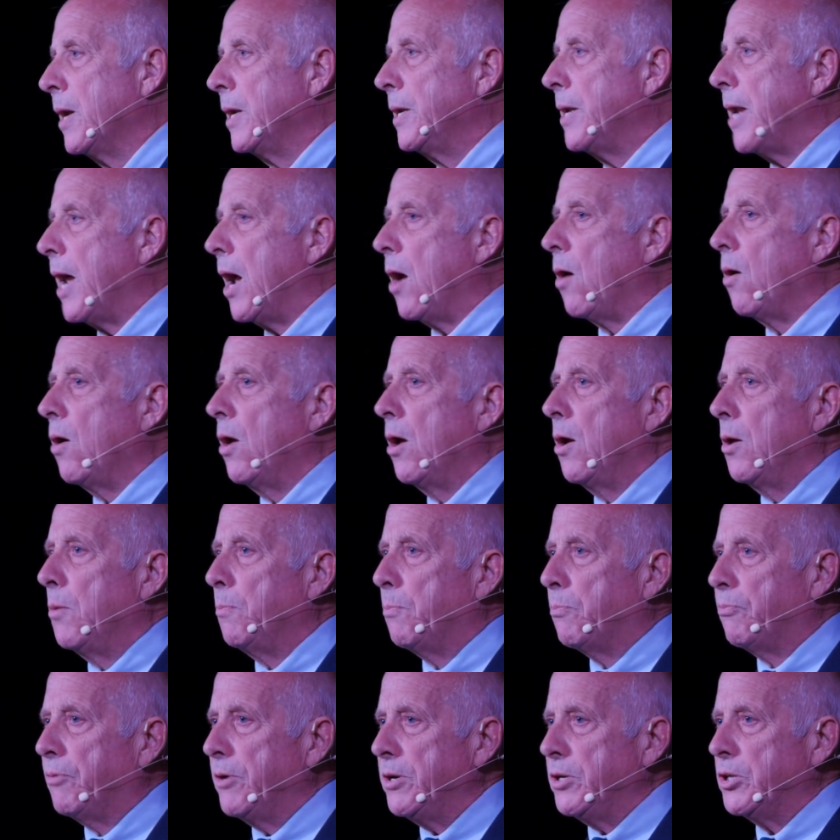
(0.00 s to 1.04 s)
Now,
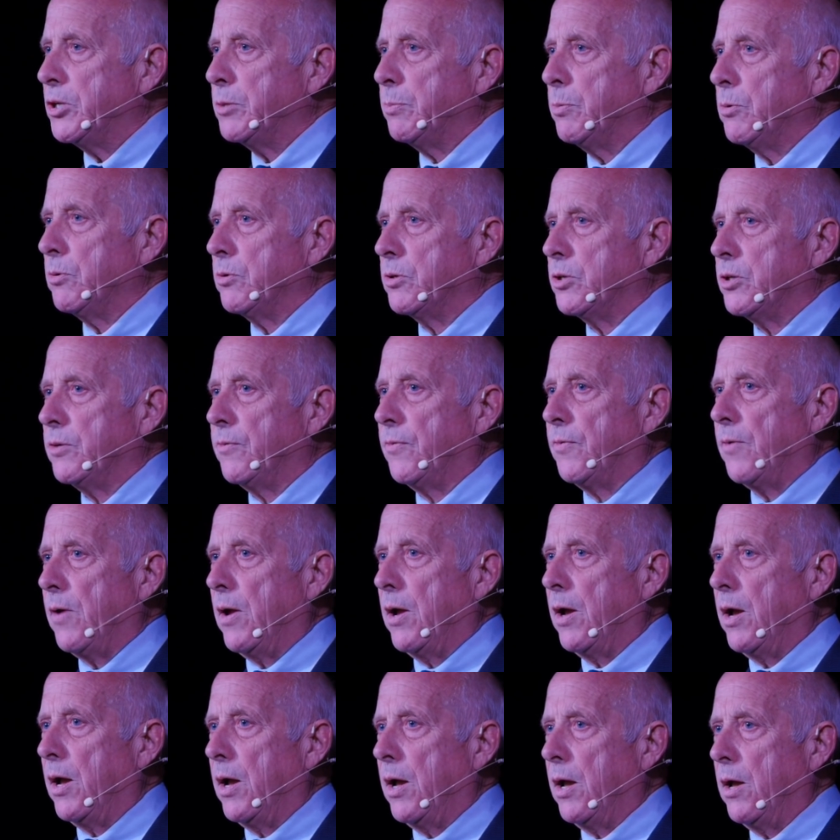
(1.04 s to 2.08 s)
principles
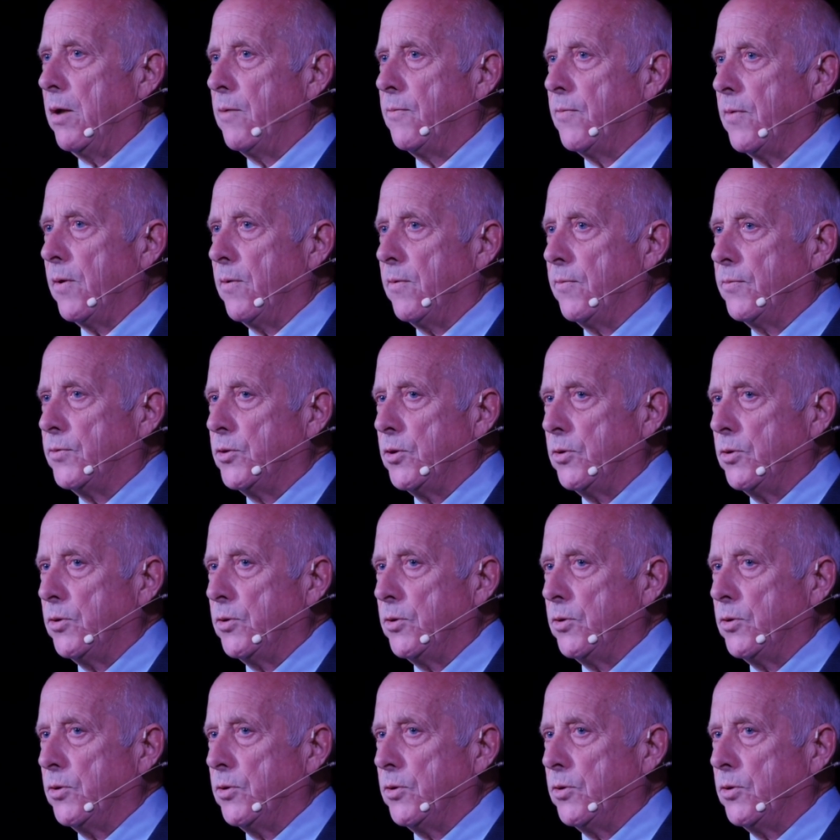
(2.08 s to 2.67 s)
of